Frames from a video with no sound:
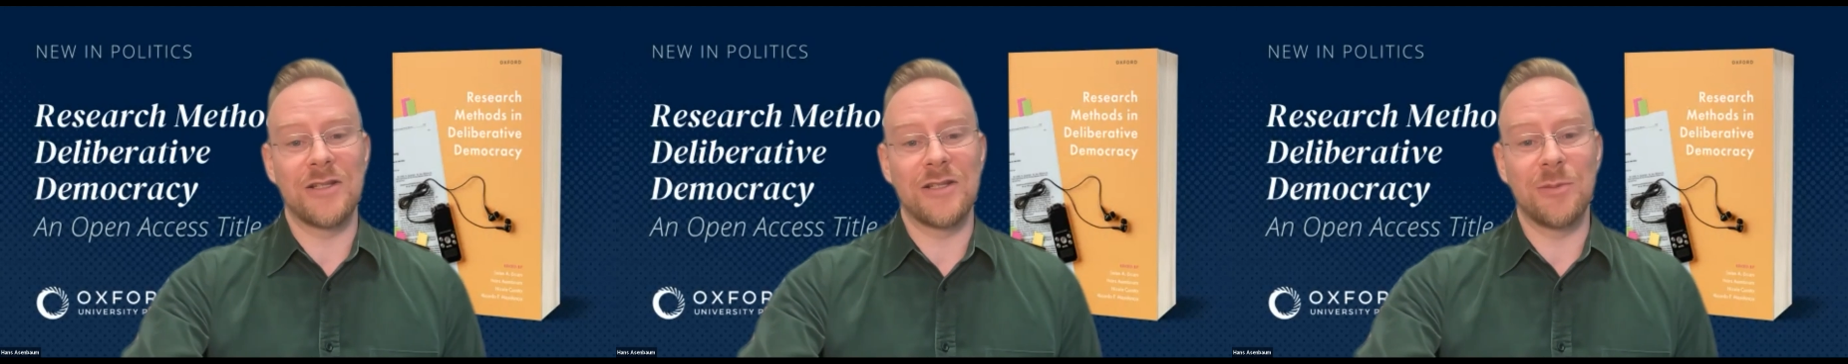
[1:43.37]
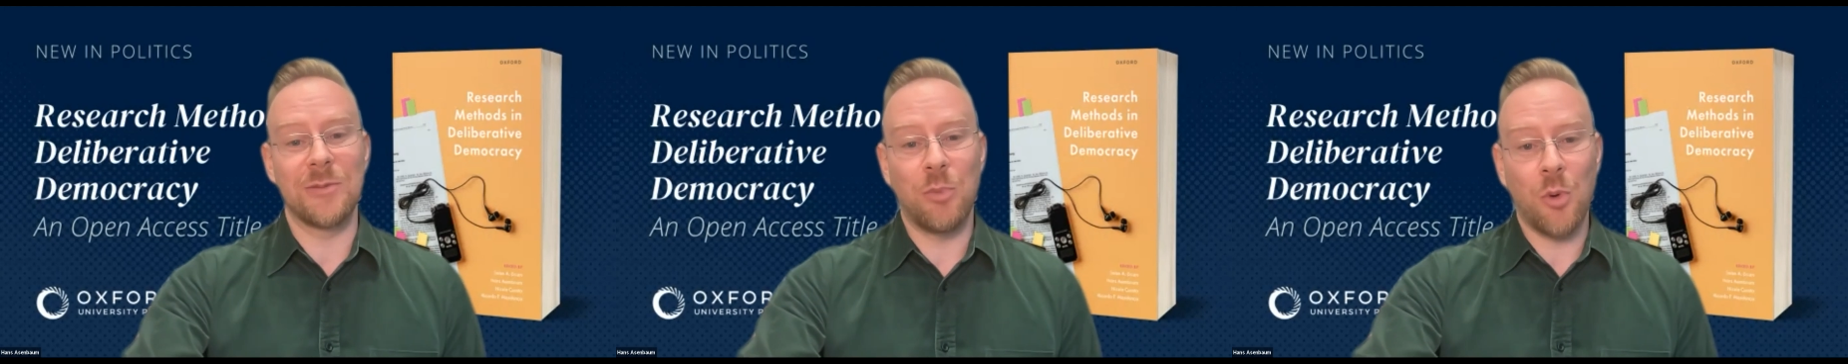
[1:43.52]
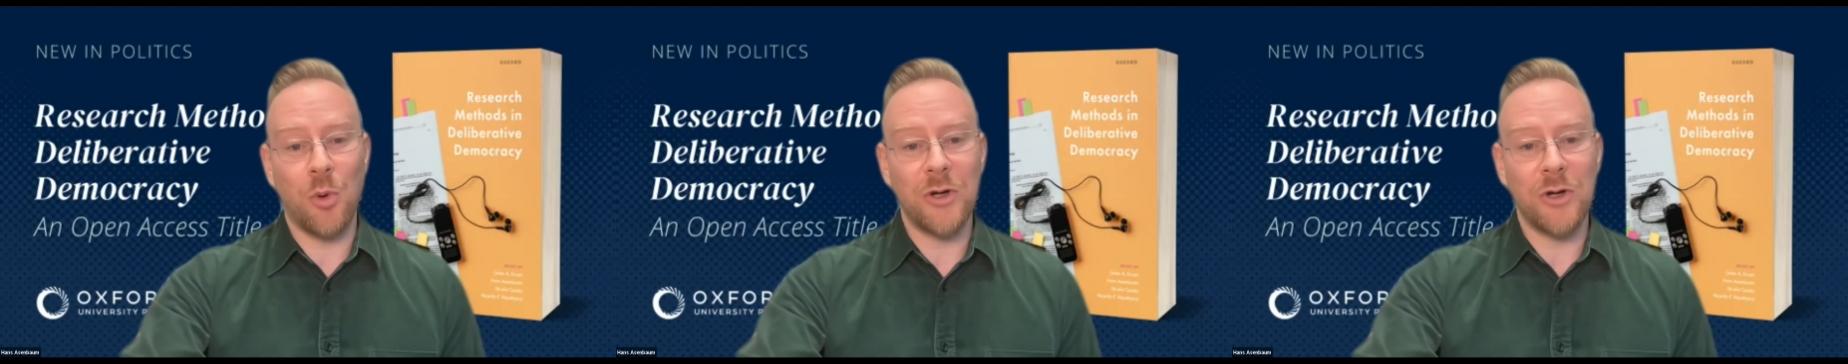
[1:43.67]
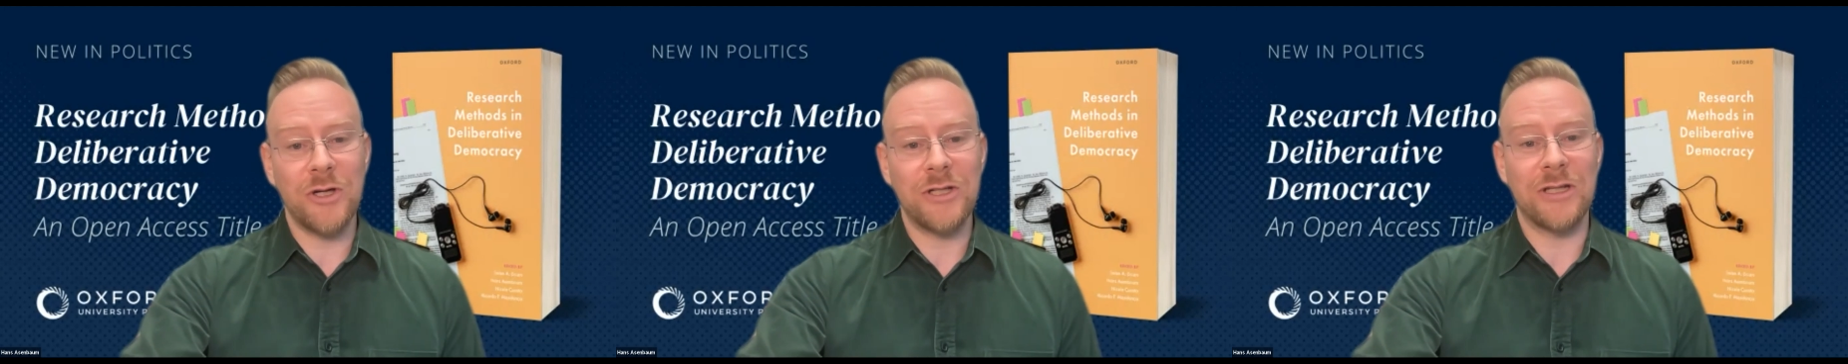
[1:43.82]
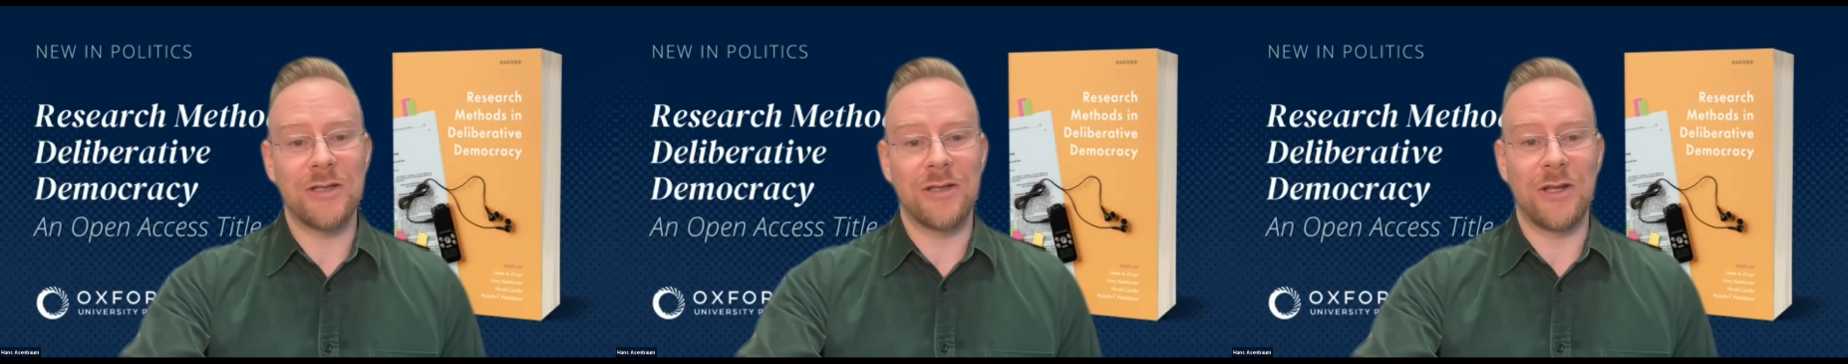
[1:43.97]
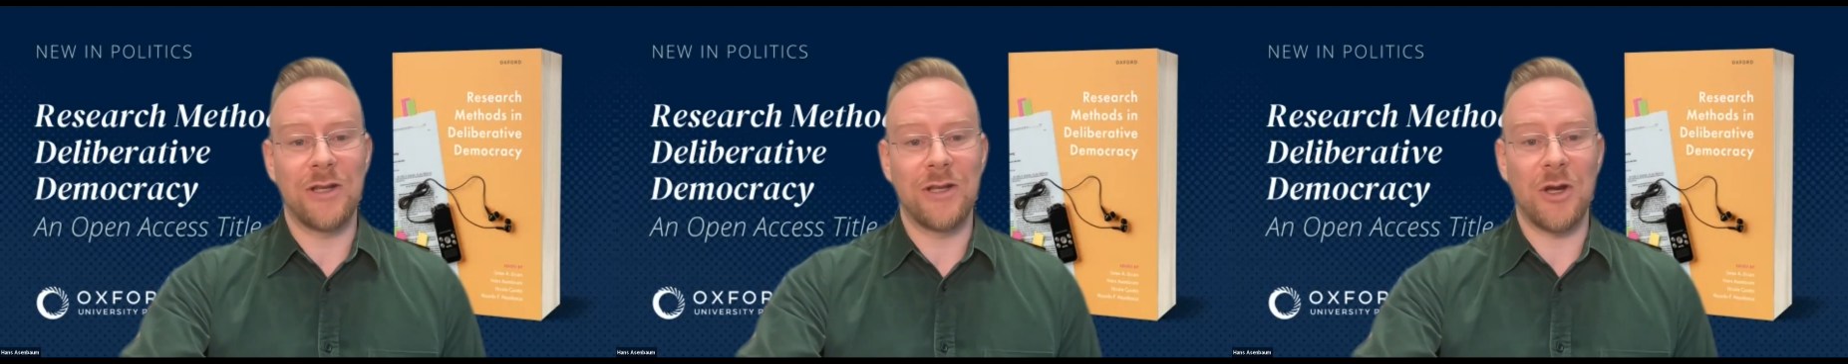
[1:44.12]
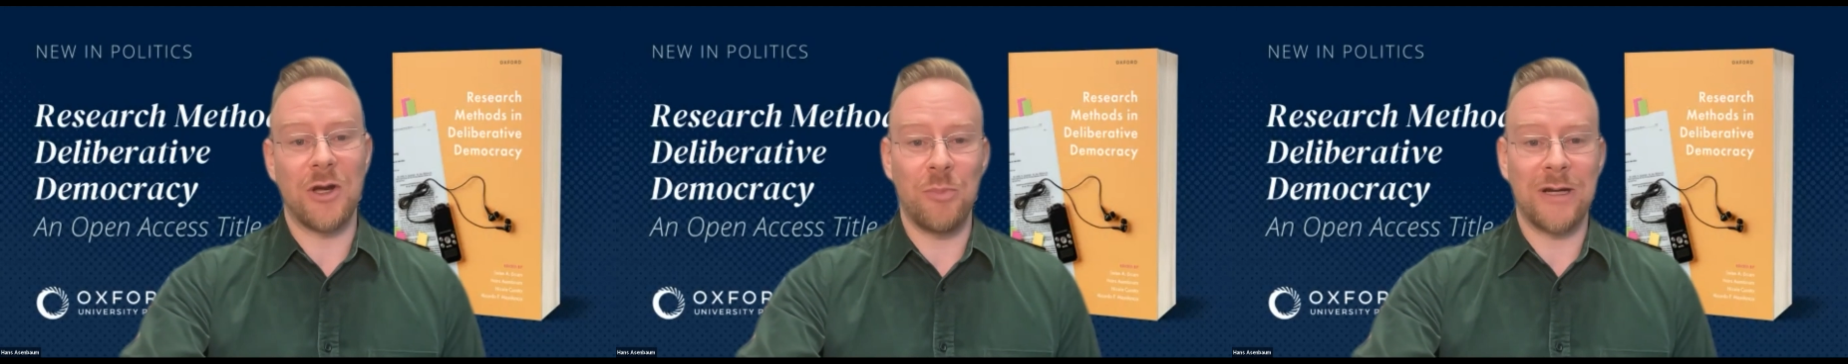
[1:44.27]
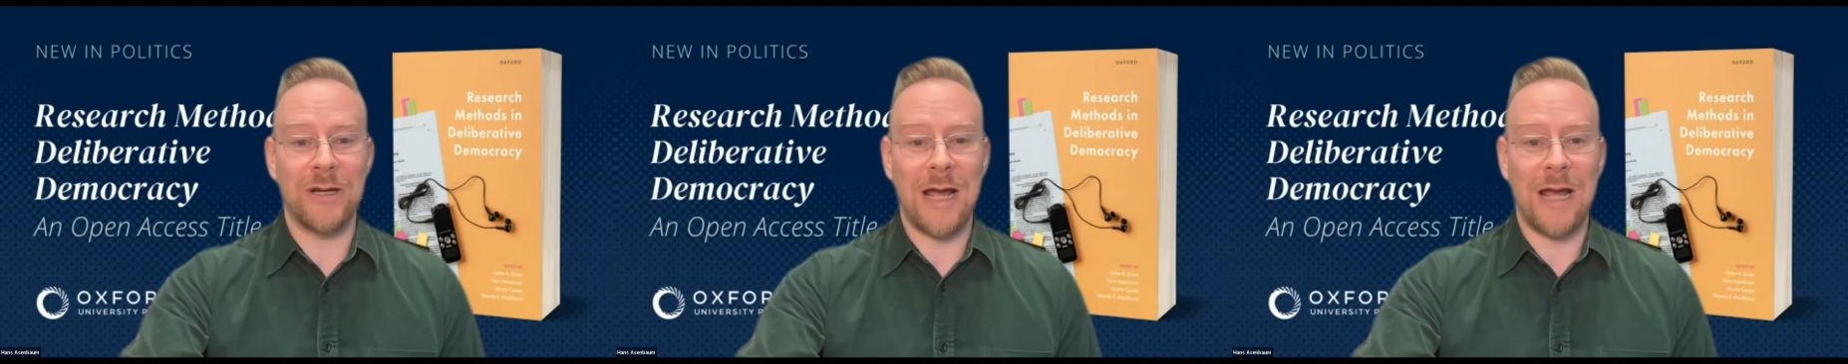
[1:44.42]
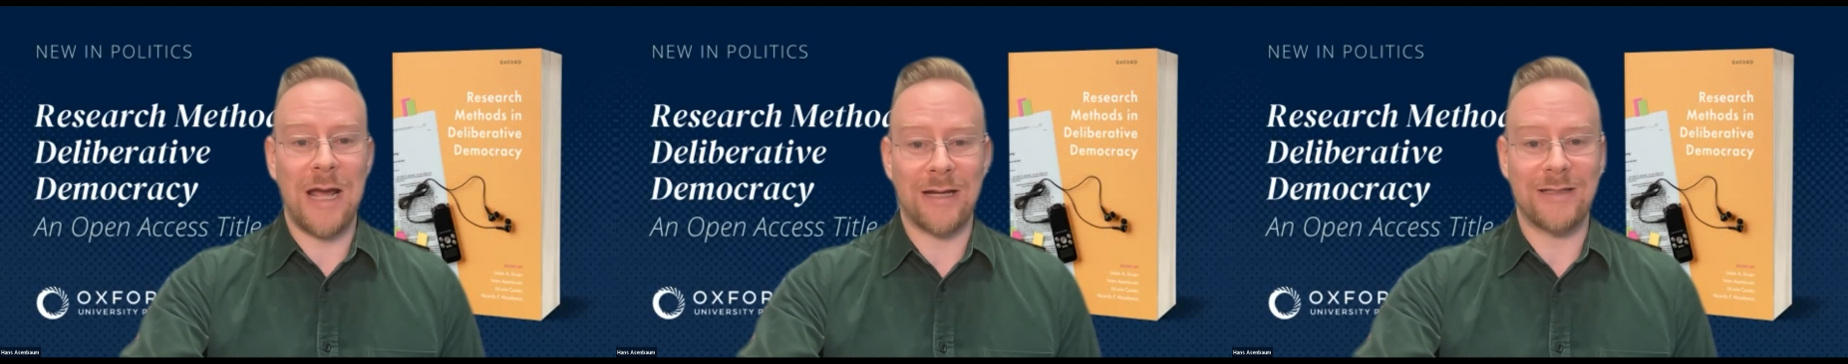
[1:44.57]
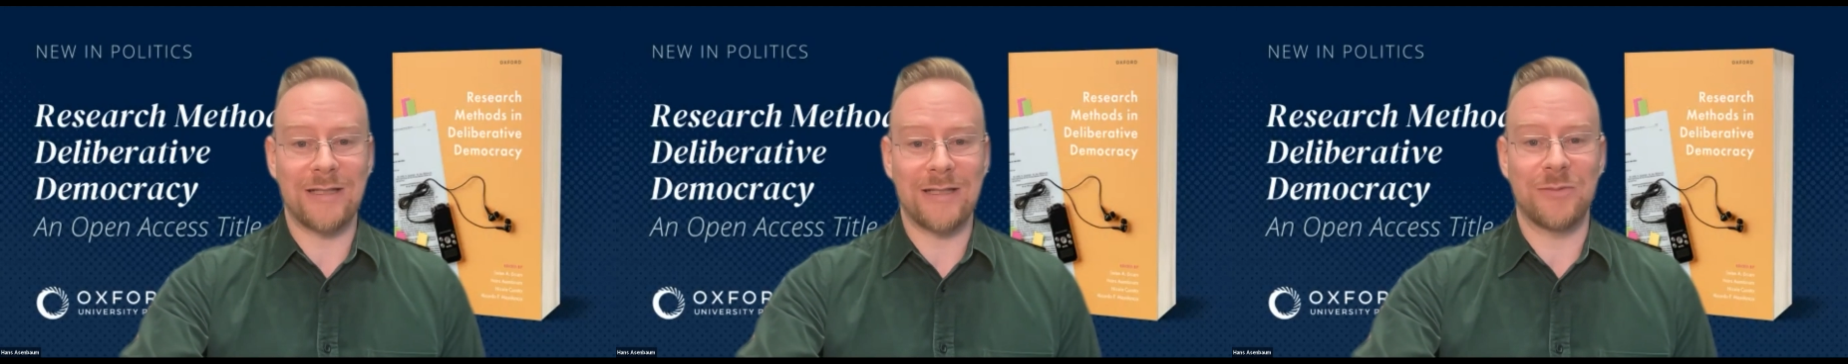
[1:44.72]
supported the open
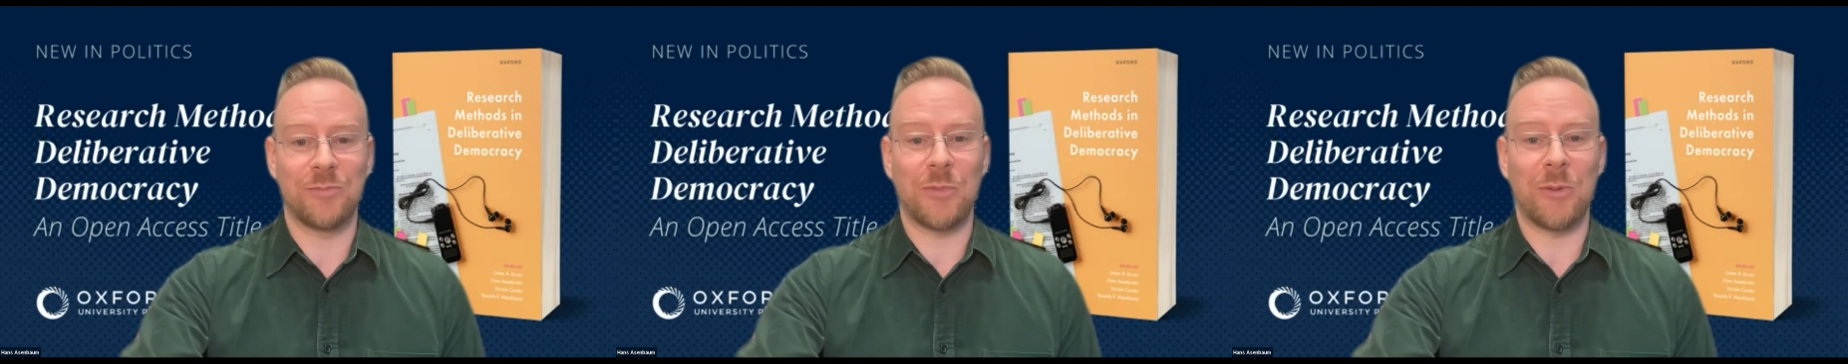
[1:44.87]
access